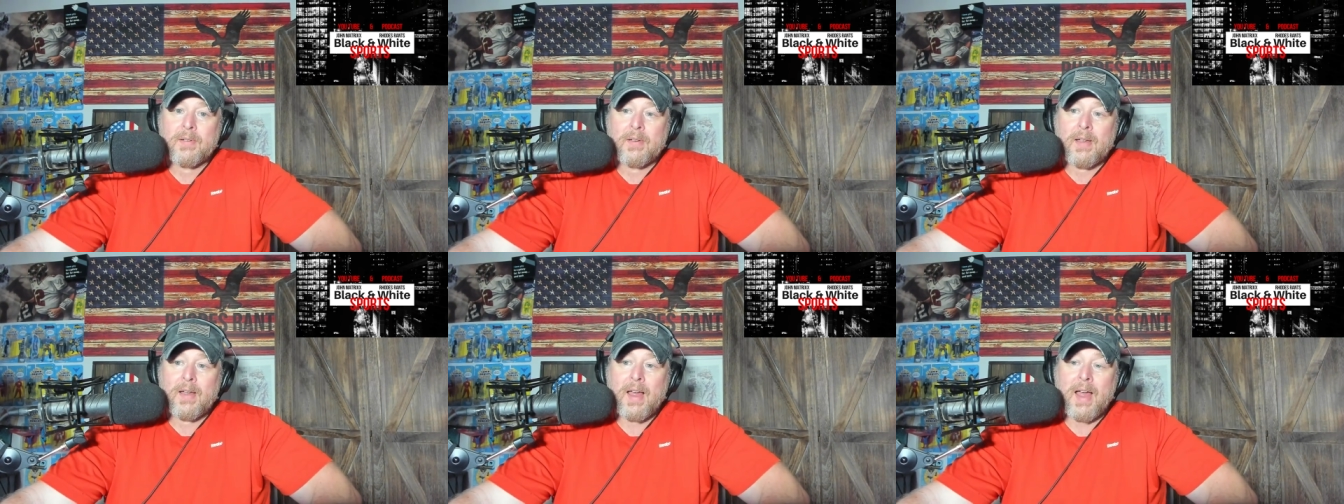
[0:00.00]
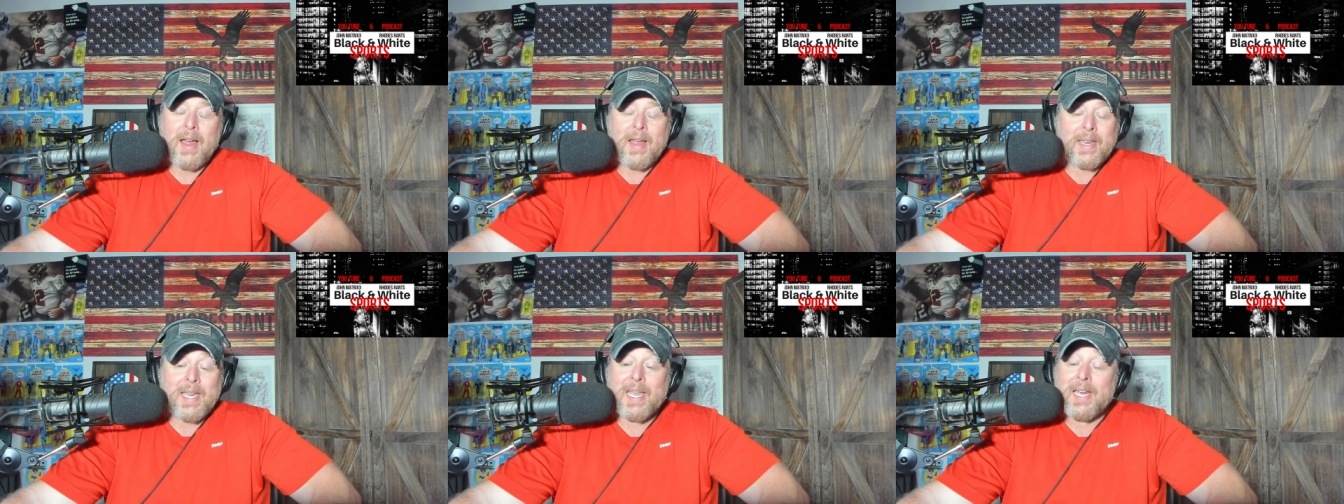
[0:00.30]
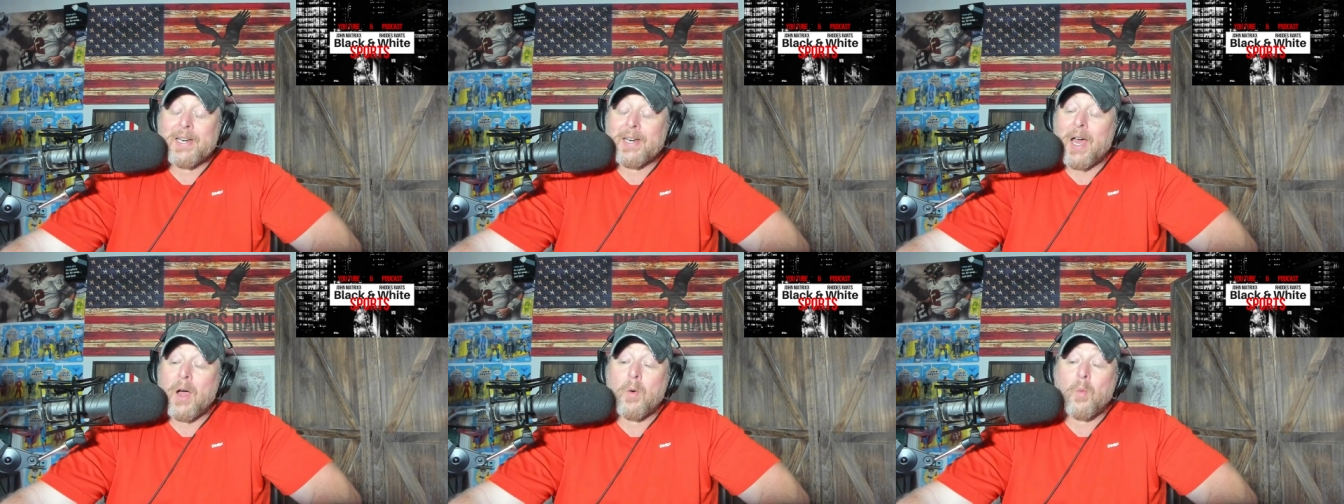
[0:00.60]
I
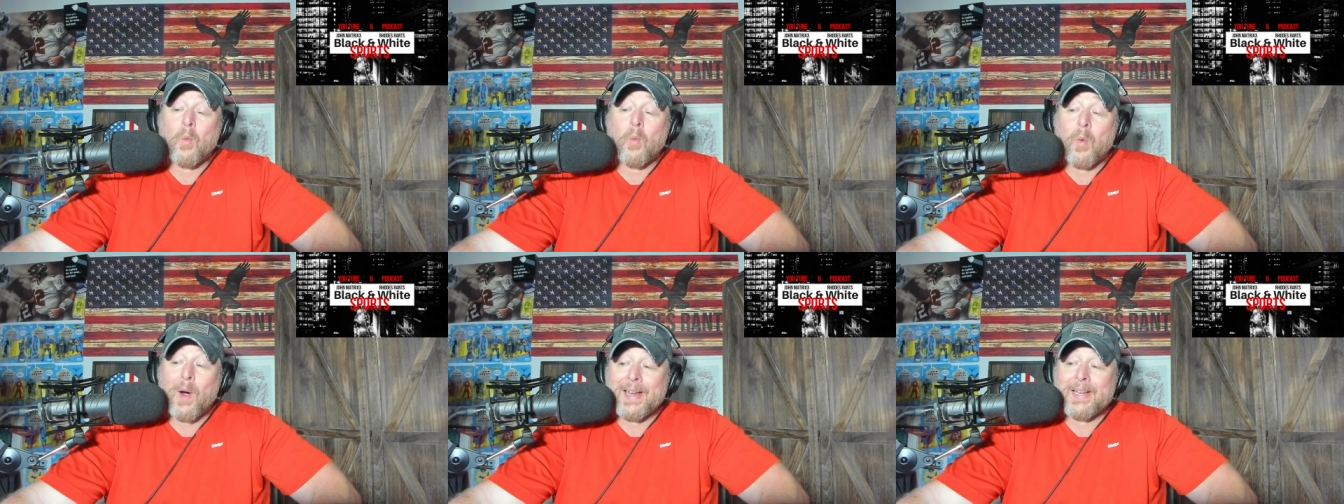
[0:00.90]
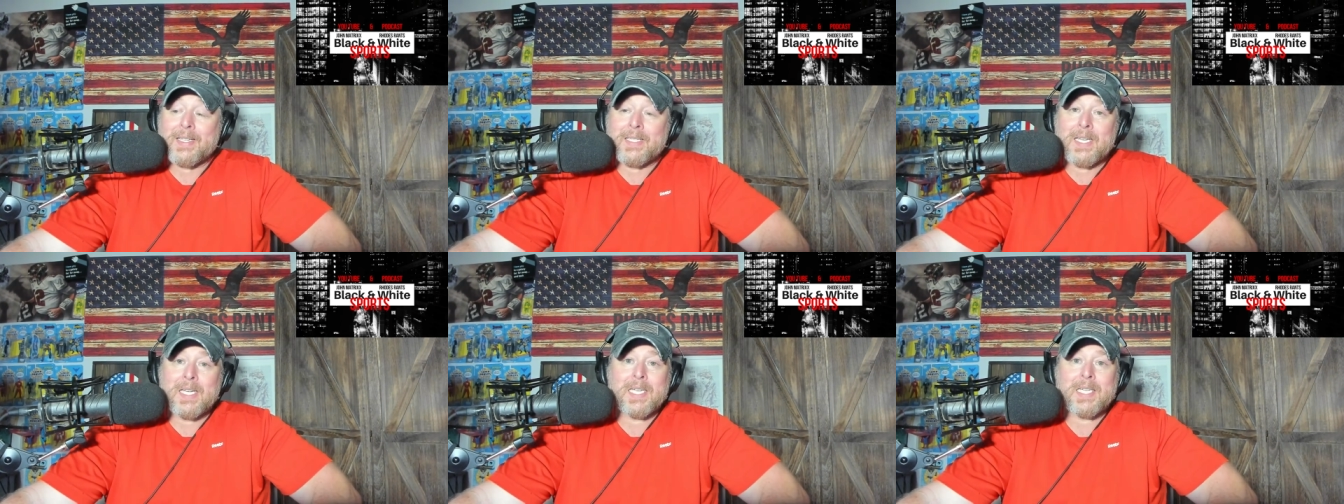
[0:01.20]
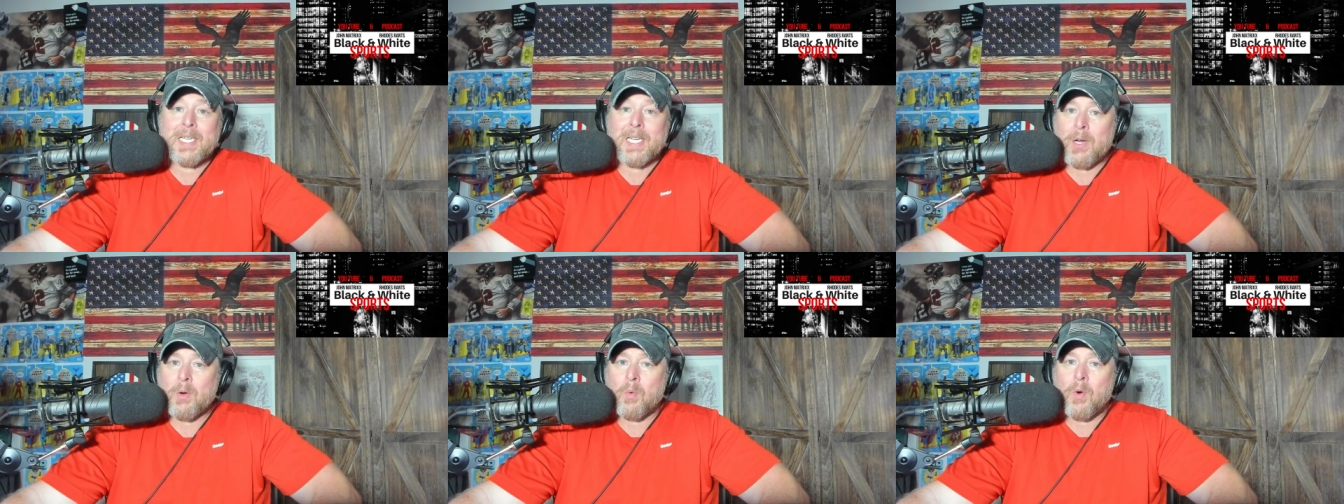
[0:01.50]
cannot wait to
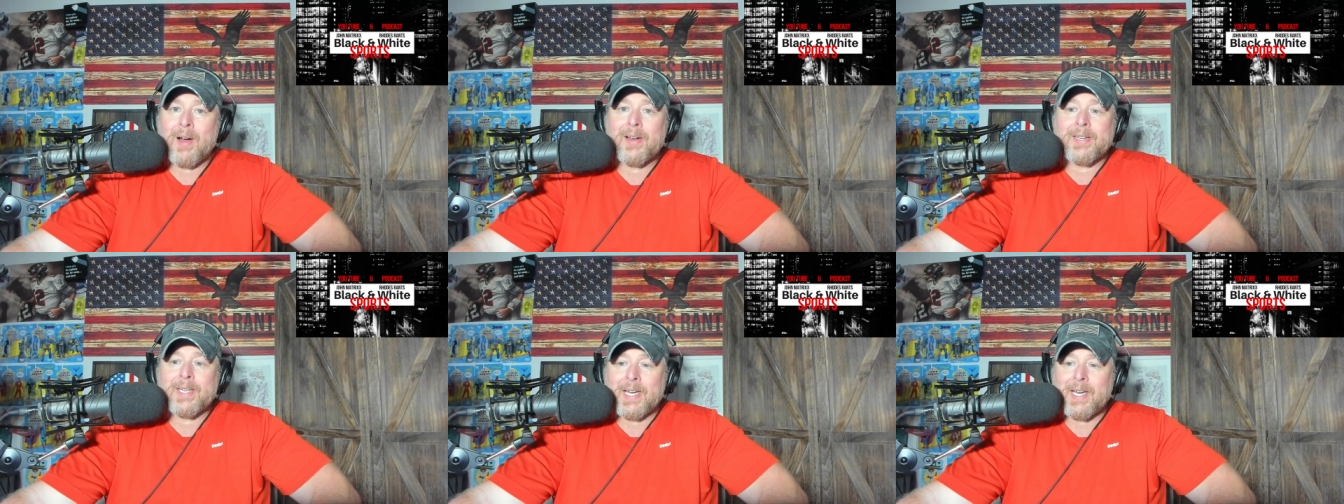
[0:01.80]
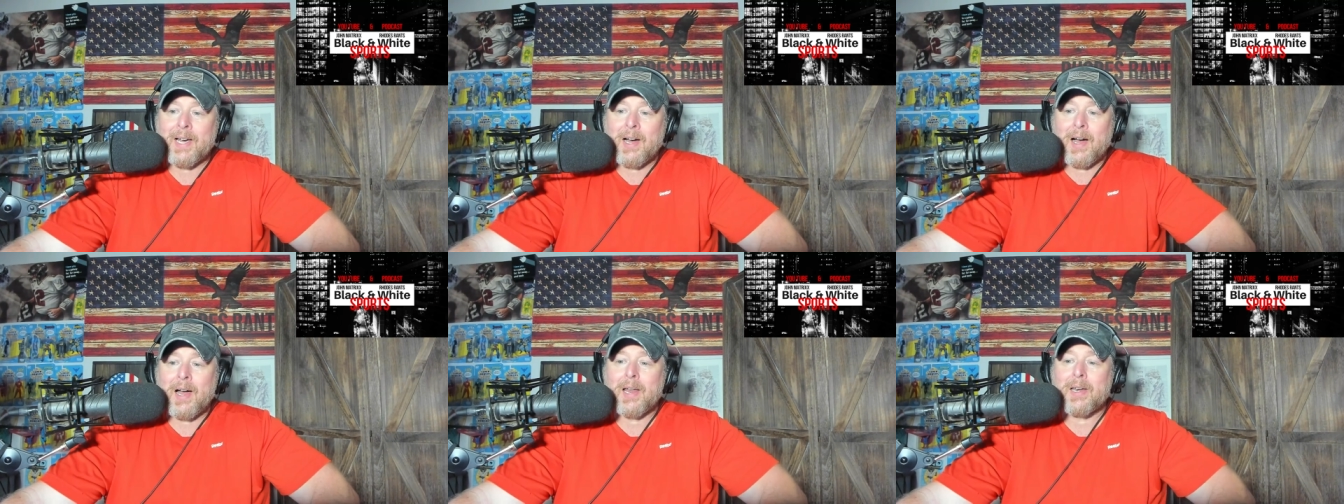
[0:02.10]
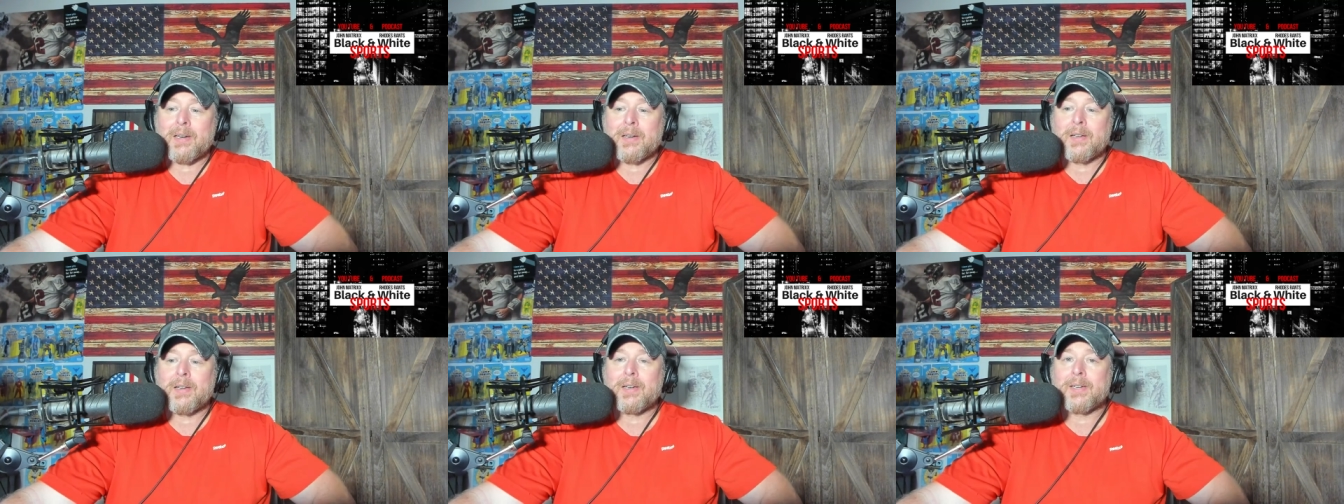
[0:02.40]
see what
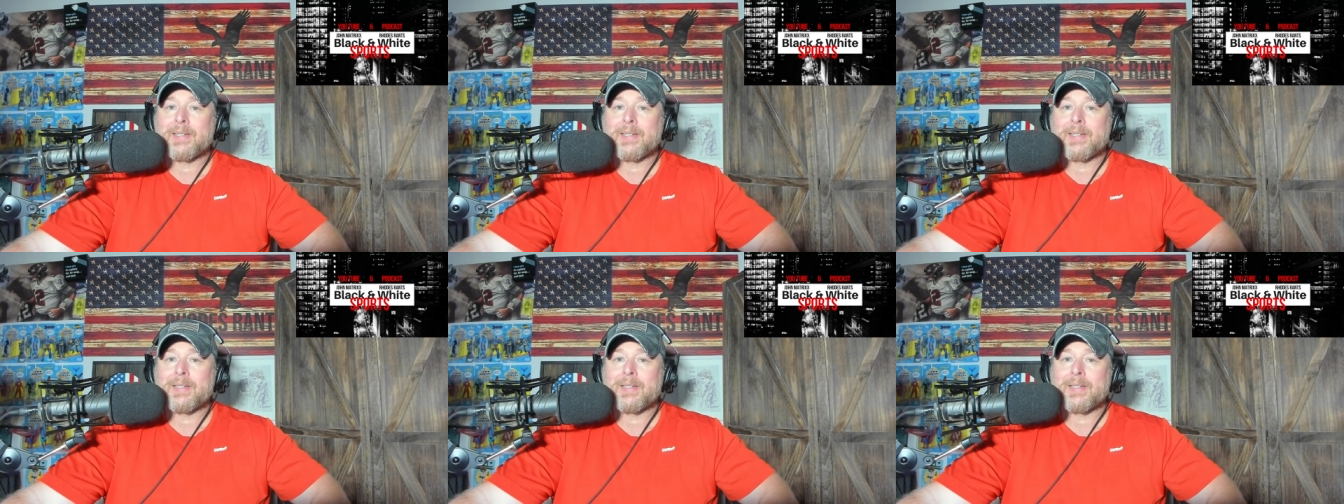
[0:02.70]
Deion